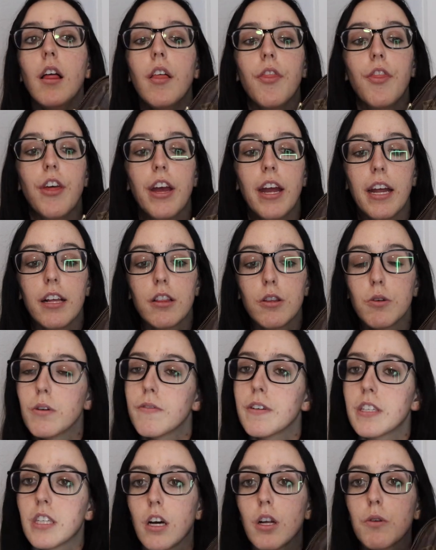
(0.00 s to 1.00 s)
Louis
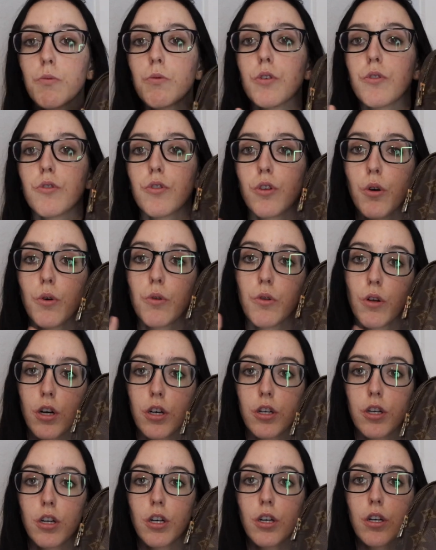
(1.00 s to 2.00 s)
Vuitton will no
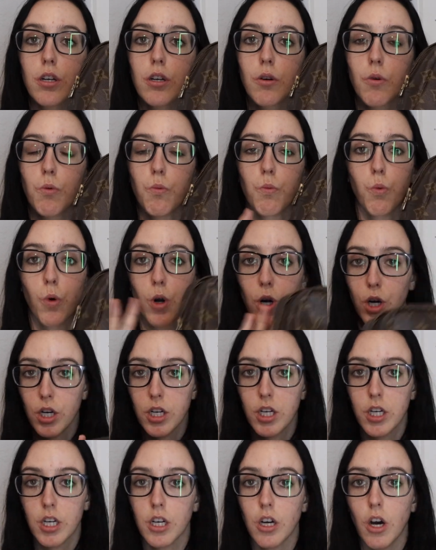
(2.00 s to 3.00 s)
longer
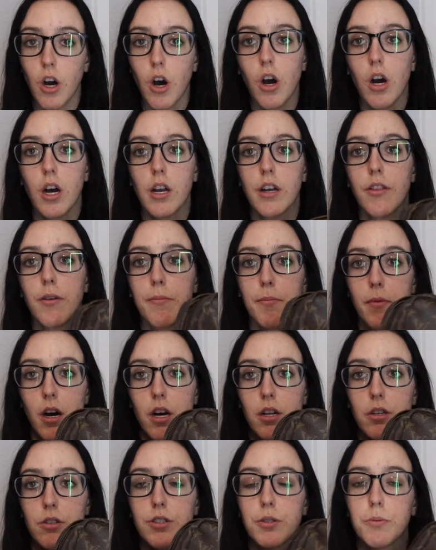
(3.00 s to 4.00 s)
work on the
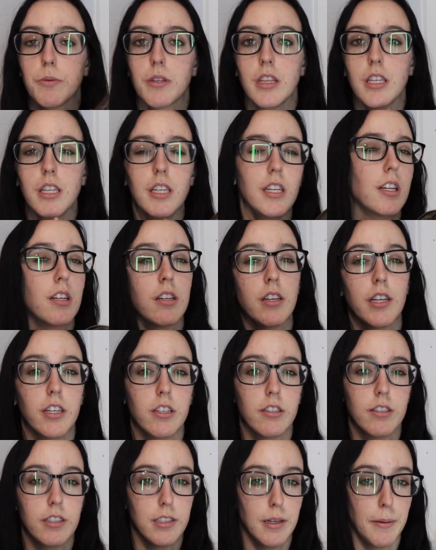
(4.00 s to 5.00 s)
models with the
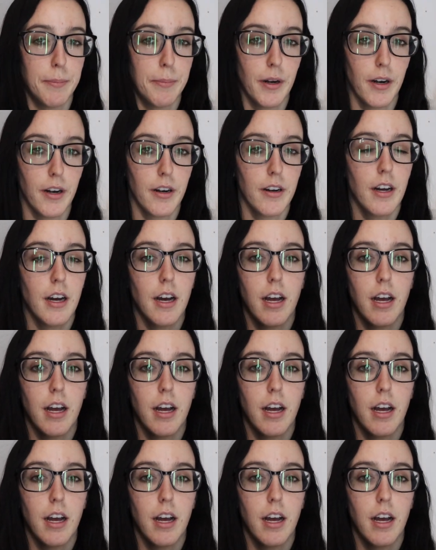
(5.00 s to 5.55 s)
eclair zipper.